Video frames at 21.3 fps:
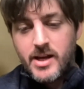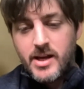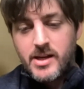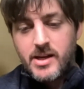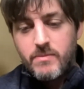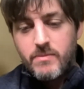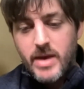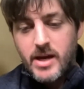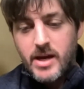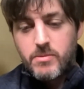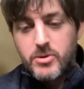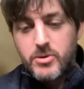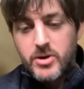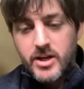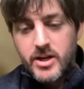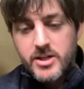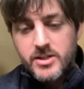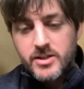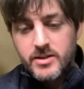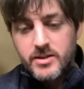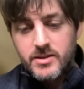can make
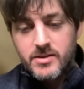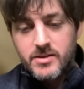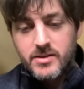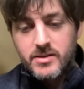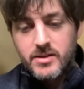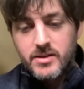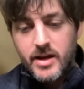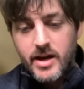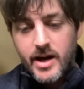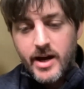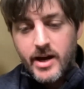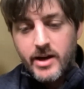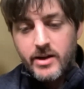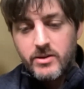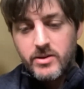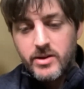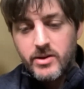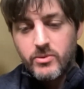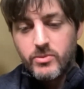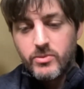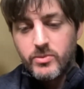predictions
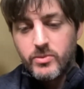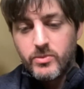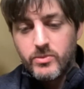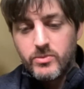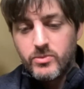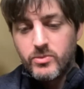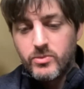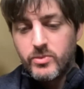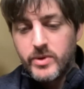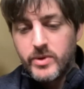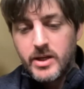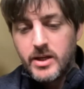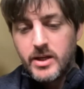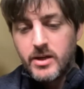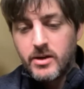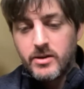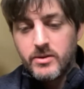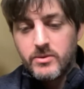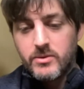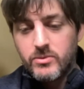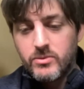that
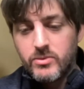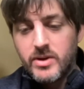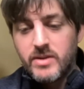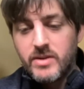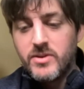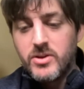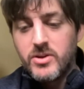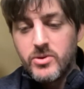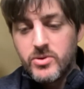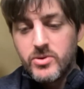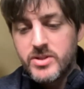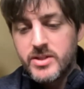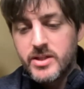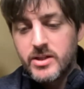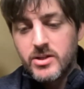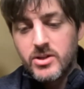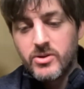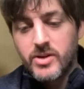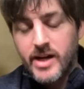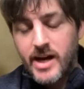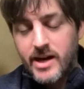we've used,
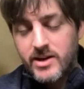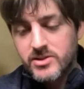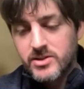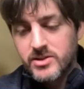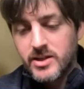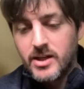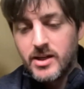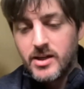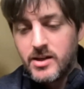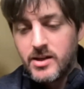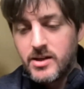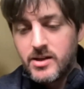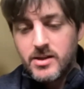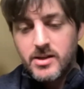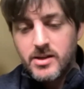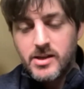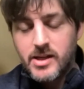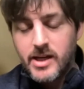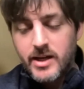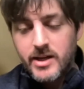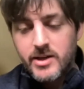and you can actually
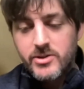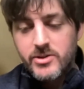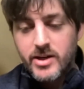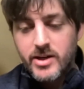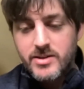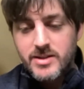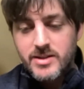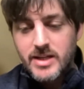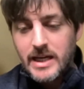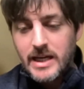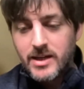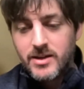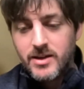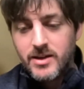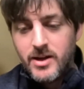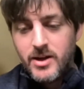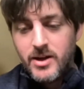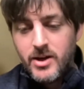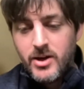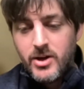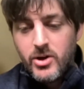get interesting
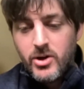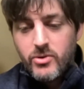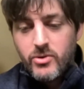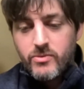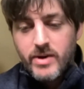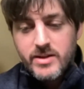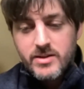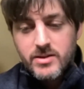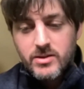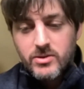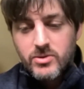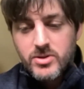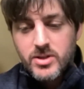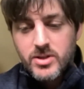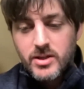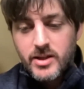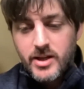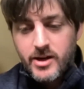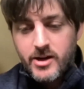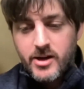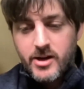
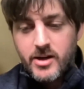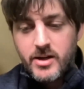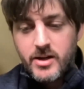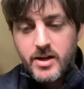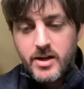resolution there.